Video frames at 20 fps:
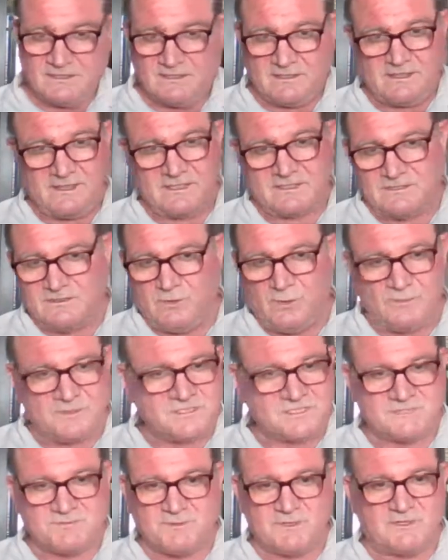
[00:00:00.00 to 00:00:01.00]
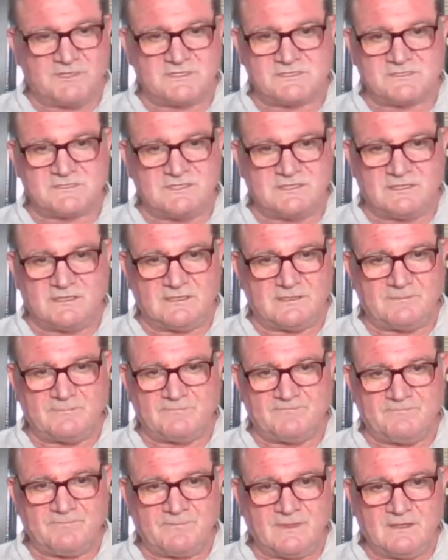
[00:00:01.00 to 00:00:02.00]
an enormous experience.
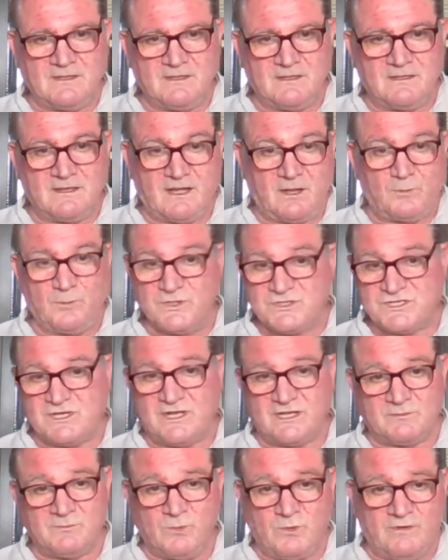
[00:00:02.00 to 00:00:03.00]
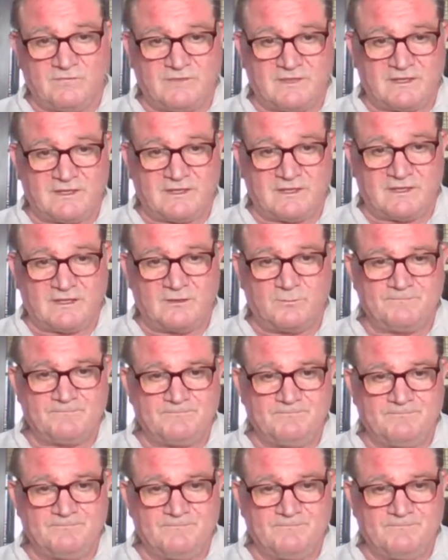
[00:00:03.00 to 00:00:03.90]
I wish I had more of that at home.